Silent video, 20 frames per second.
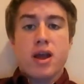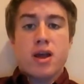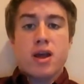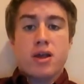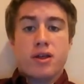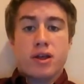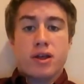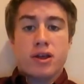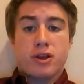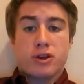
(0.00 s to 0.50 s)

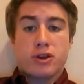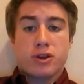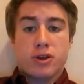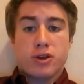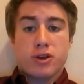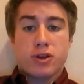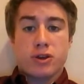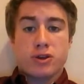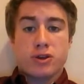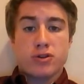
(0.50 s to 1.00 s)
the
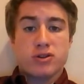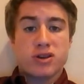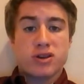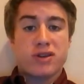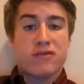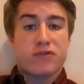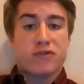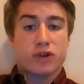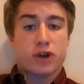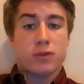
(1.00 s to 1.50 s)
using
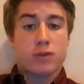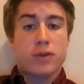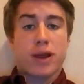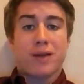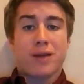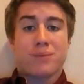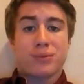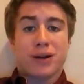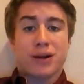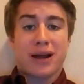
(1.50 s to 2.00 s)
firm
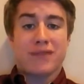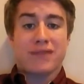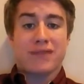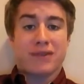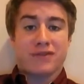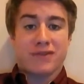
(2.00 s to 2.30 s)
and private